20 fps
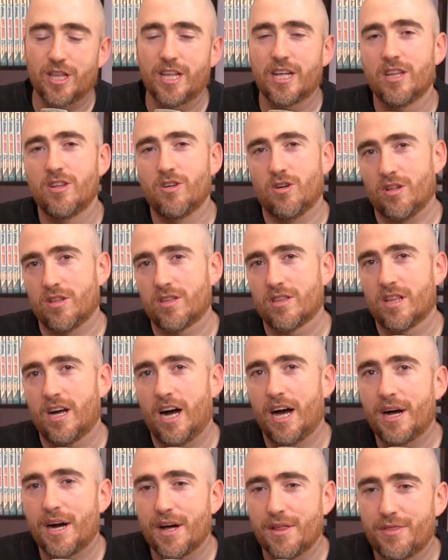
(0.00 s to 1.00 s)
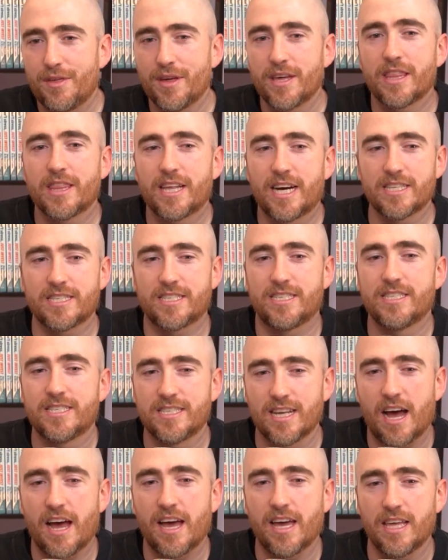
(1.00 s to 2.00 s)
Look, I think that's to
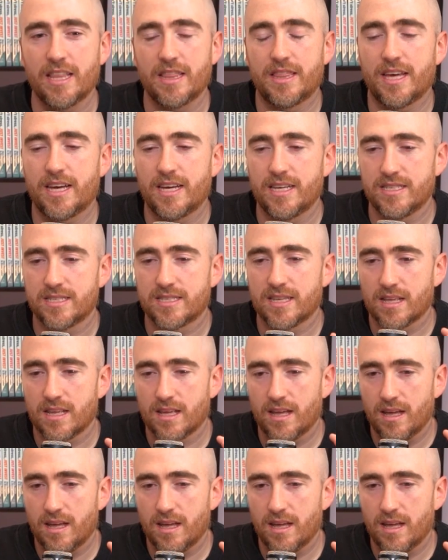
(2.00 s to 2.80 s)
say there's